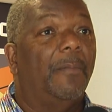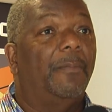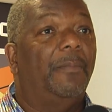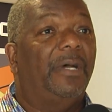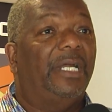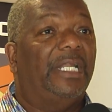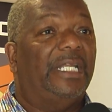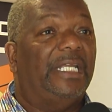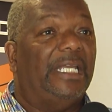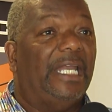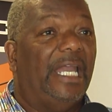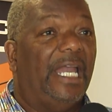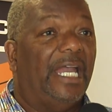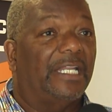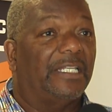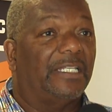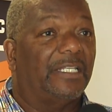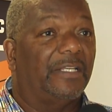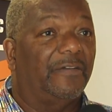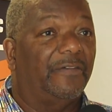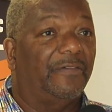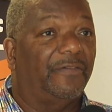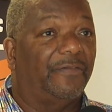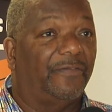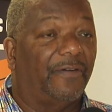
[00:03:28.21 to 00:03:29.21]
but he had
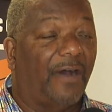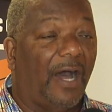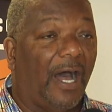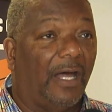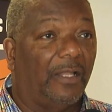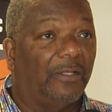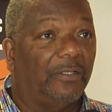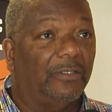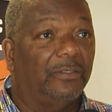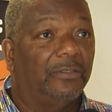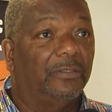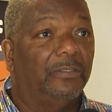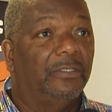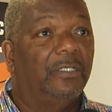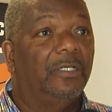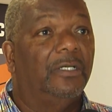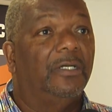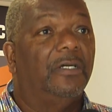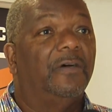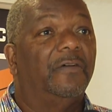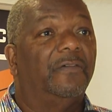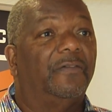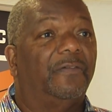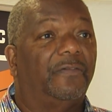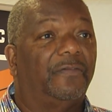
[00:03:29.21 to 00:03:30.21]
to follow
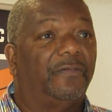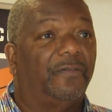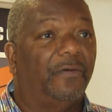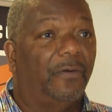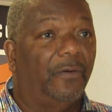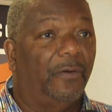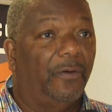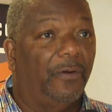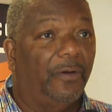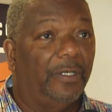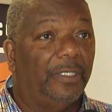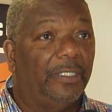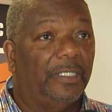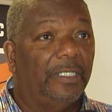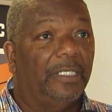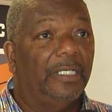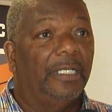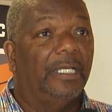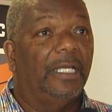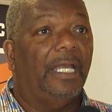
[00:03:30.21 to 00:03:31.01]
Ford,